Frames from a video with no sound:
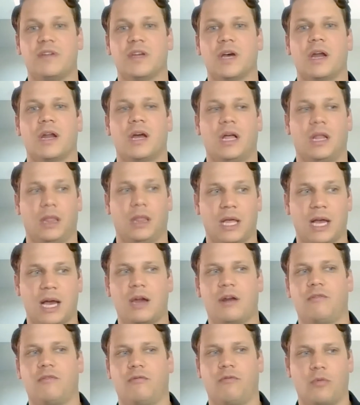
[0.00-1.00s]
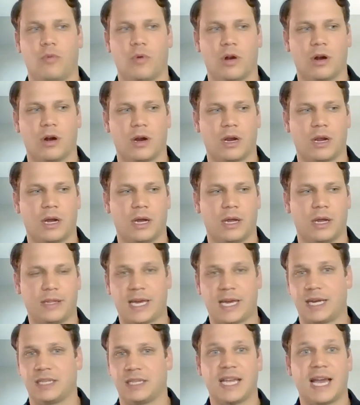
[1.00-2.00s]
a lot of work on
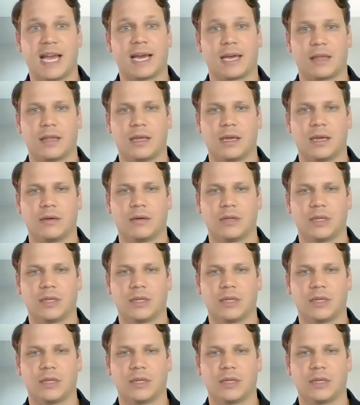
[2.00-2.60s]
that exact thing.